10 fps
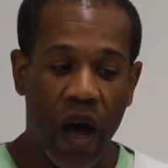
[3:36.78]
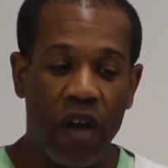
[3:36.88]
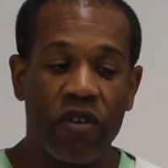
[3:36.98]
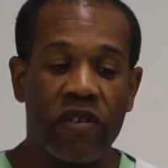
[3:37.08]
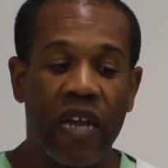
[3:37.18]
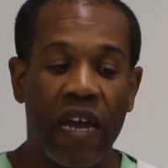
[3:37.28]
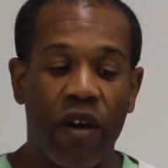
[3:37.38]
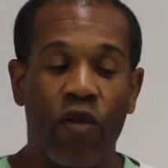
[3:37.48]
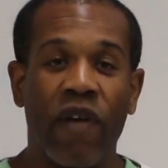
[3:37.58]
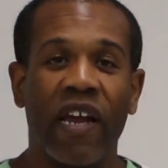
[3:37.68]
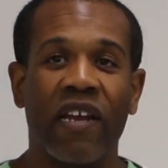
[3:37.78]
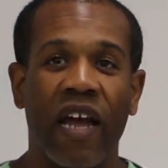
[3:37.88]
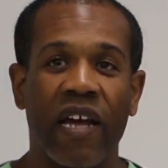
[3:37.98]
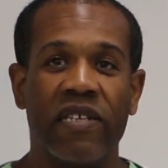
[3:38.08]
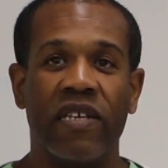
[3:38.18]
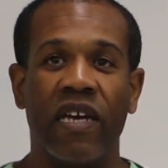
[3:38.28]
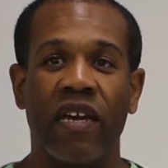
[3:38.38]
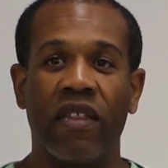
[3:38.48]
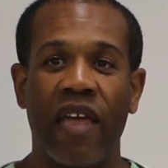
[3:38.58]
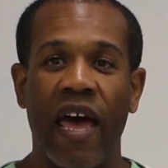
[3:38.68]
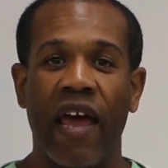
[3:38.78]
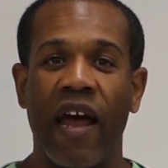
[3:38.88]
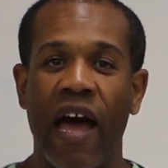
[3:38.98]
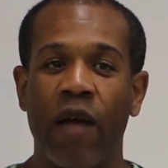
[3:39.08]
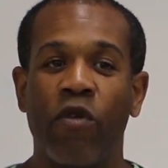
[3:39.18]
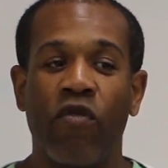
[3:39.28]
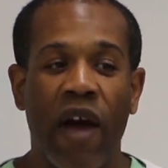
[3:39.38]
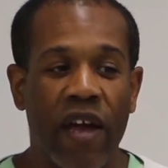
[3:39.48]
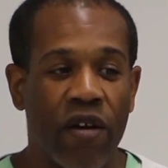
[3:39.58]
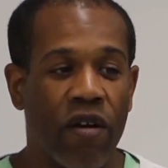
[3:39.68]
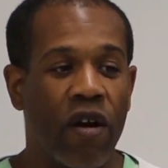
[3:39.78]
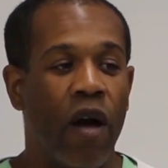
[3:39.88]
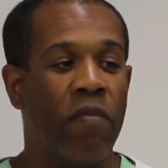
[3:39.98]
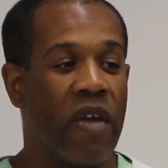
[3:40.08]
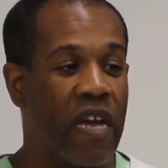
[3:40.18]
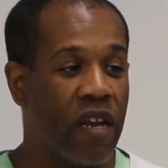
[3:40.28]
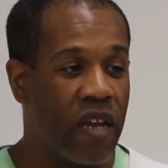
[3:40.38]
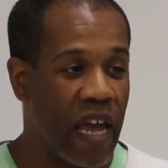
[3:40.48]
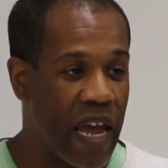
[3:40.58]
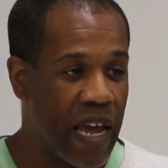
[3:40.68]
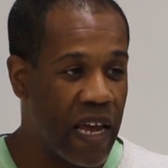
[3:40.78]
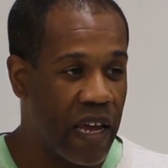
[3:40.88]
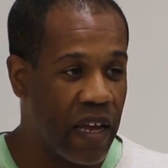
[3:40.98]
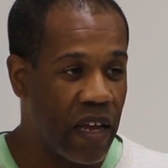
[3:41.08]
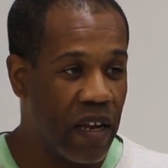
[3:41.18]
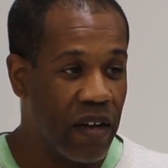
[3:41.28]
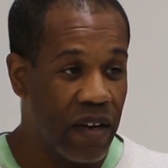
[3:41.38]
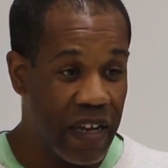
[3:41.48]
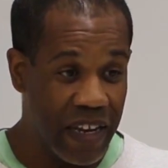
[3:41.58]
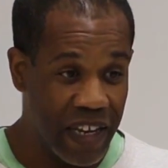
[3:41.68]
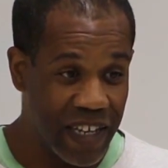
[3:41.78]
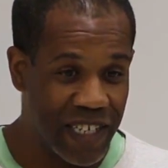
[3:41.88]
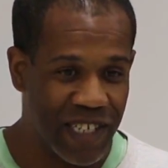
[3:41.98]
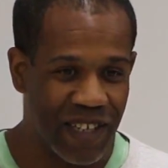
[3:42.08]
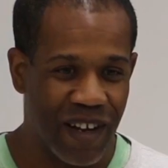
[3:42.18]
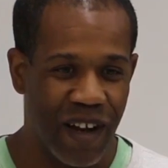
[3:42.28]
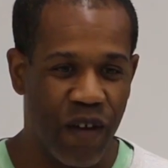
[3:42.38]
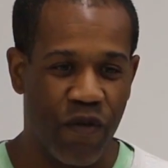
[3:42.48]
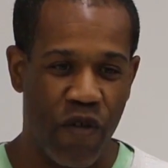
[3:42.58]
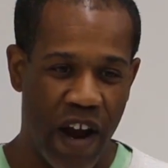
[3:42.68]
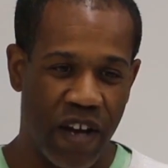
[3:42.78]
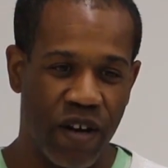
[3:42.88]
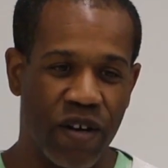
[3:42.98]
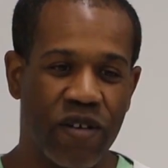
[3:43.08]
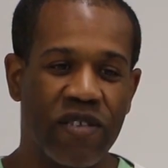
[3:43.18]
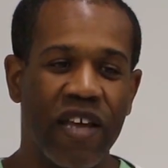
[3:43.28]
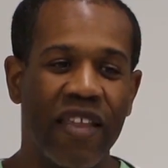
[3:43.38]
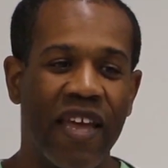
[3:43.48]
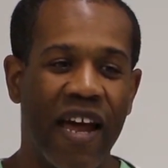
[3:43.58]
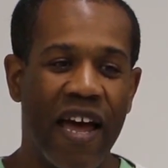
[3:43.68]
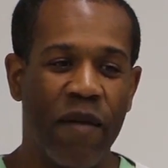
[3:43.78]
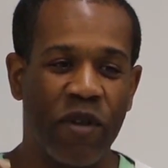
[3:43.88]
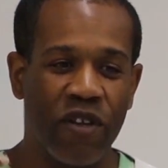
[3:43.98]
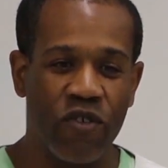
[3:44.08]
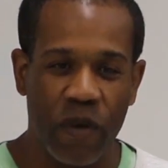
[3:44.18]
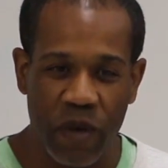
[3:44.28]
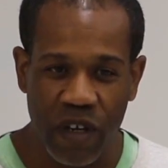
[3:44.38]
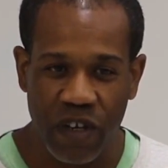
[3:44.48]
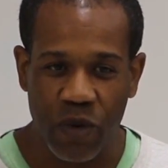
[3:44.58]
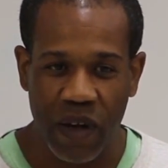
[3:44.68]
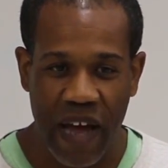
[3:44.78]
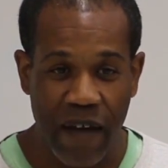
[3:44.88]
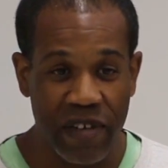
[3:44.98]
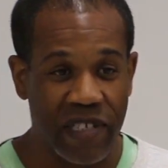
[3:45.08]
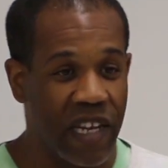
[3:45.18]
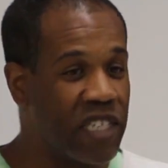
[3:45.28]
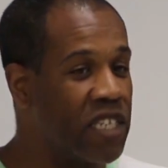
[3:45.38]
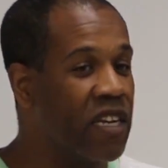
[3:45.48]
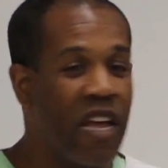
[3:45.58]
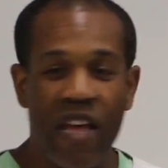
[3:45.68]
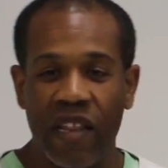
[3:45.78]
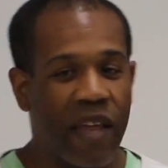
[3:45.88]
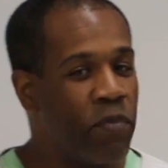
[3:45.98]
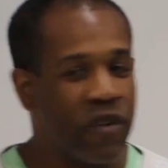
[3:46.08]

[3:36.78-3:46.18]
understand or recognizing that I am a writer in a lineage of writers, and that I'm contributing to a conversation that